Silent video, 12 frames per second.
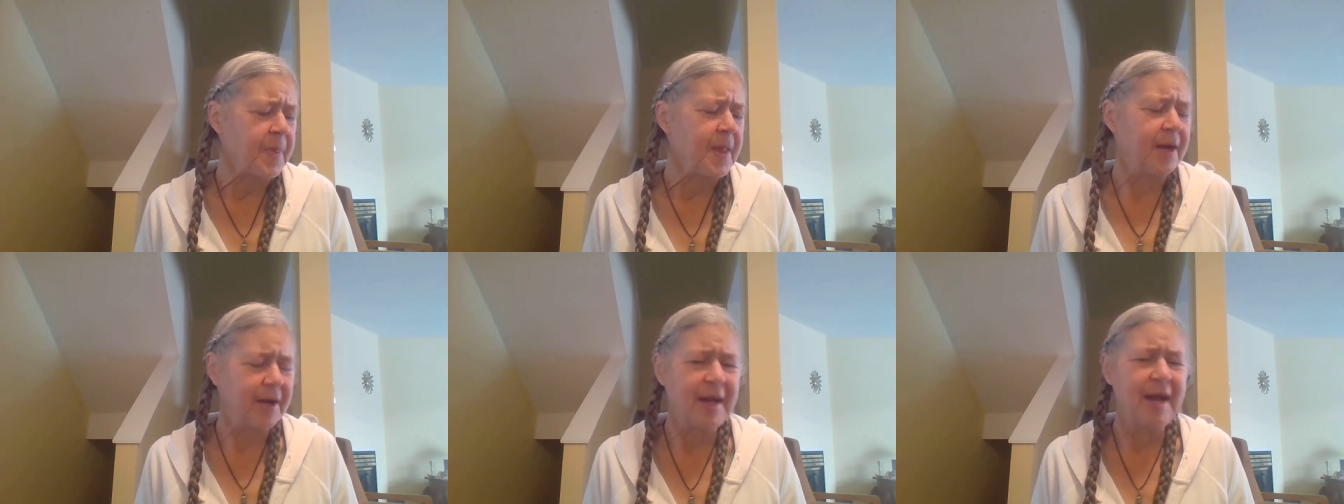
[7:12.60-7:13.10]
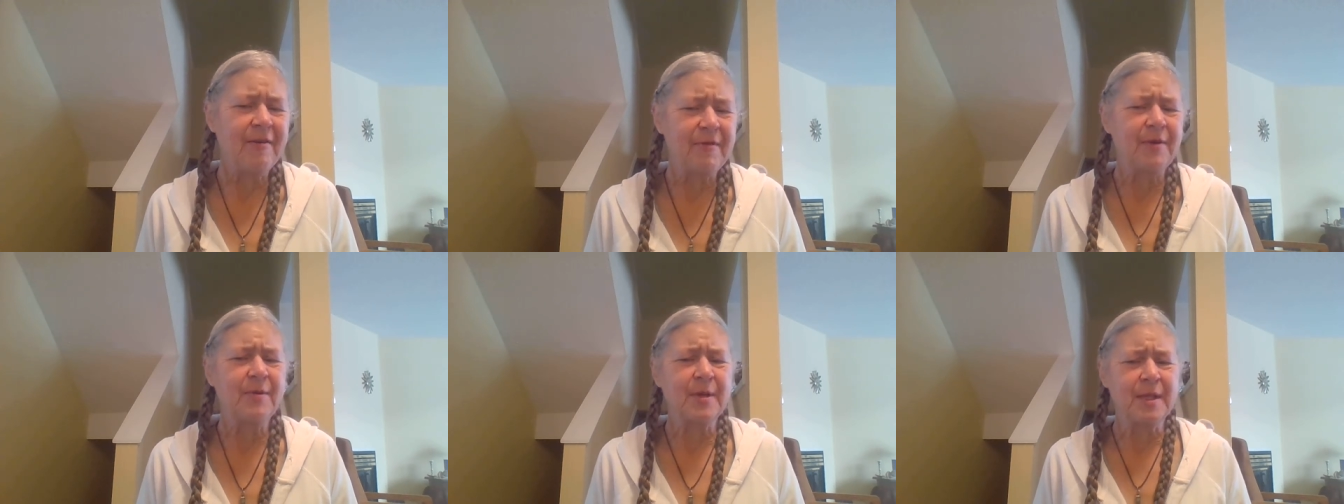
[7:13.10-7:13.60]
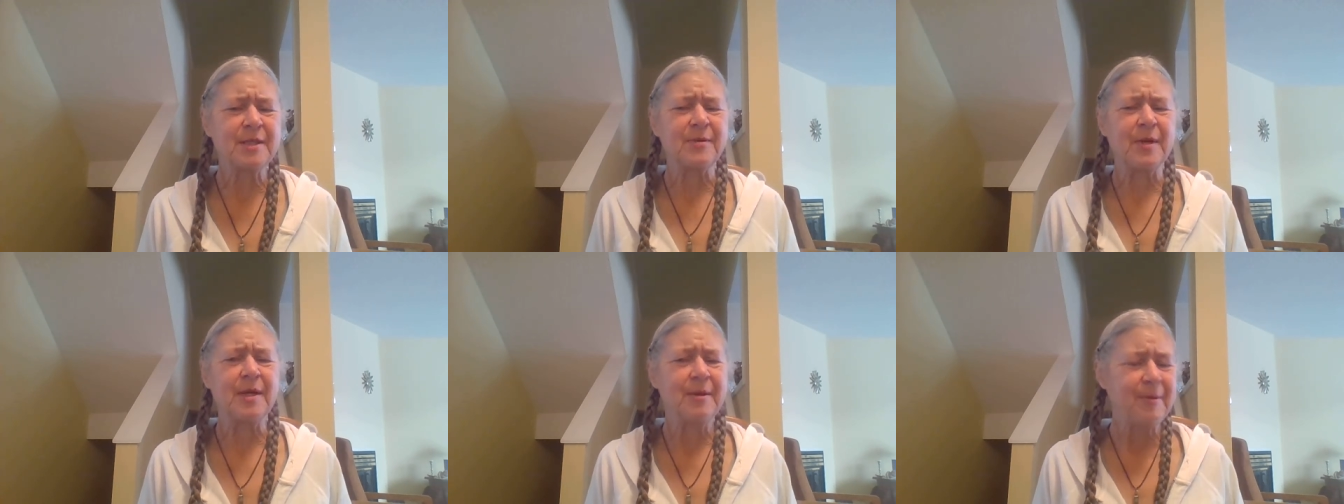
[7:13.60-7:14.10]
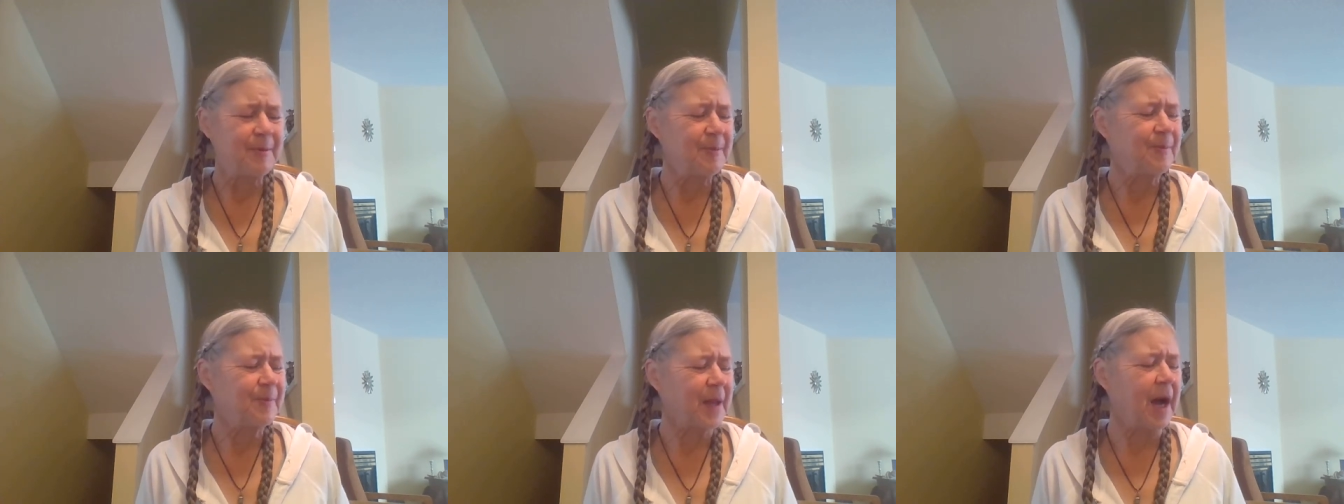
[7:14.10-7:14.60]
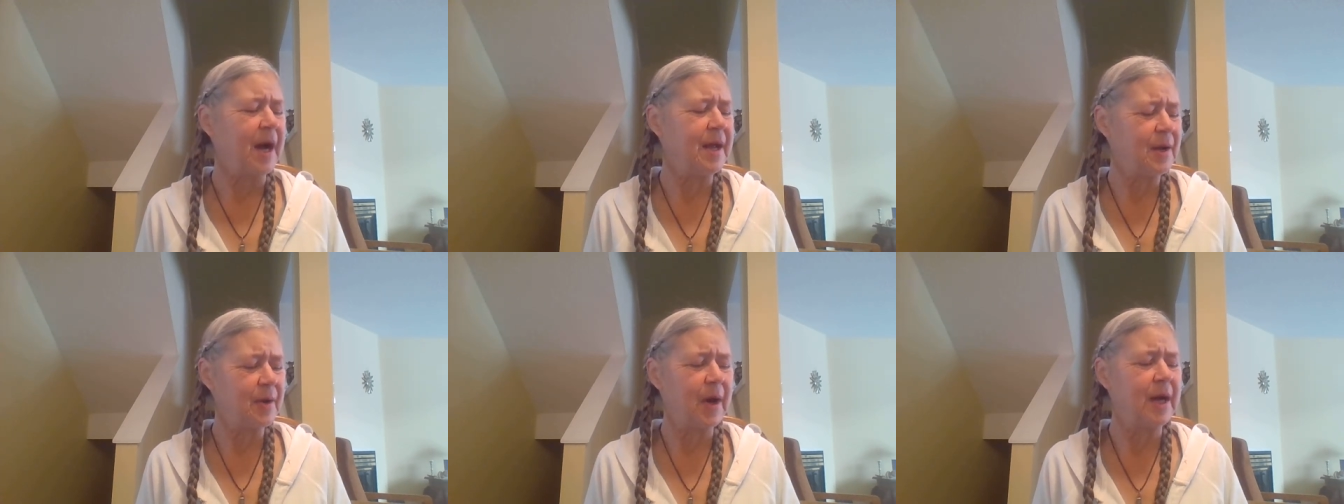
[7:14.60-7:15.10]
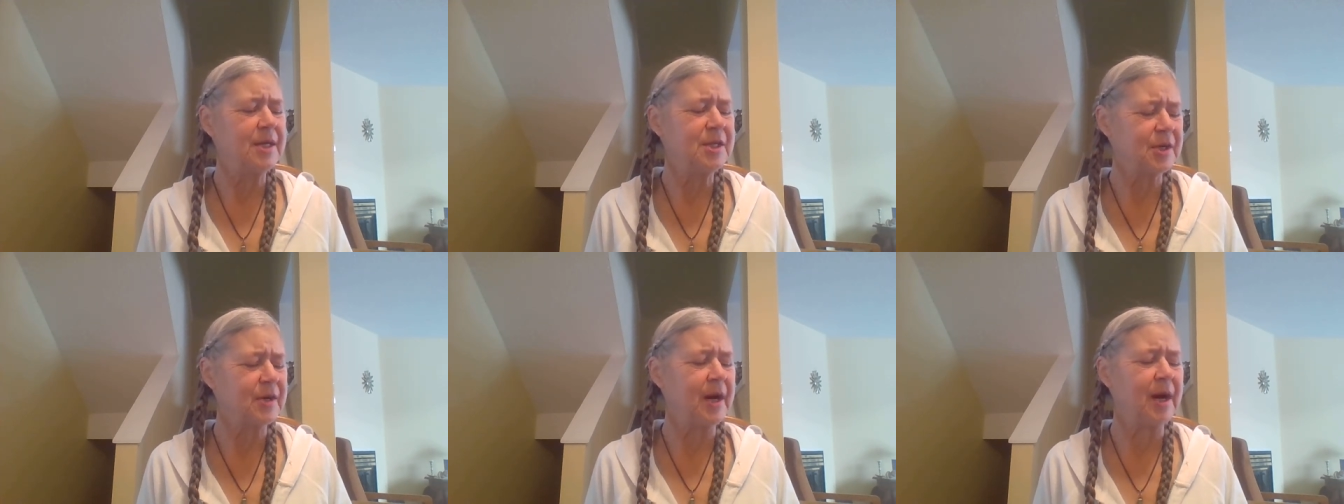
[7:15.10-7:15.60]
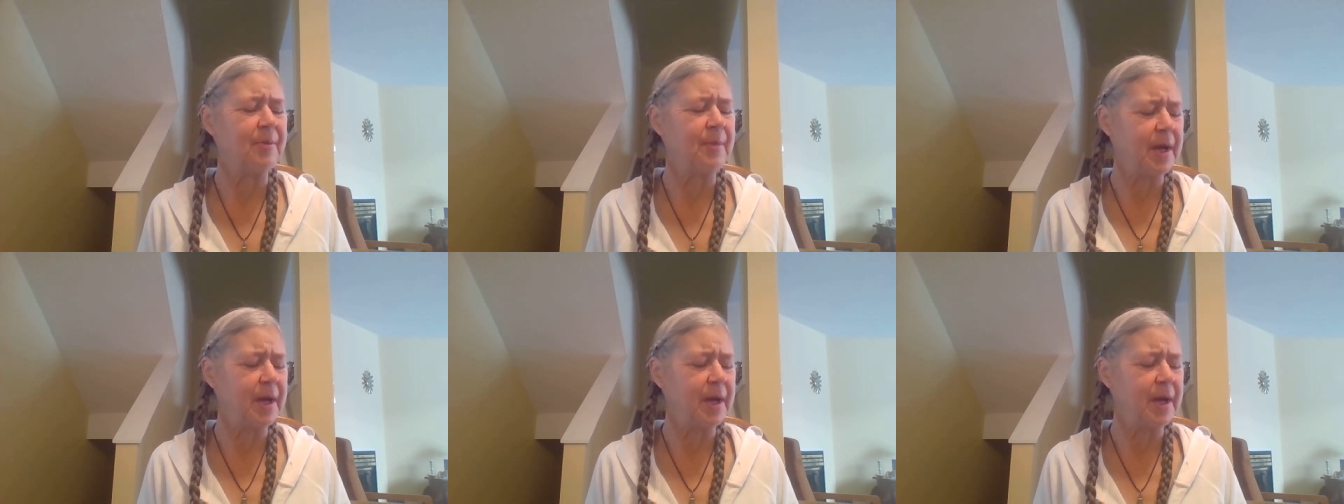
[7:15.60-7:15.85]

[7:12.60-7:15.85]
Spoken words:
You're going to have fun with this one. I know I sure am.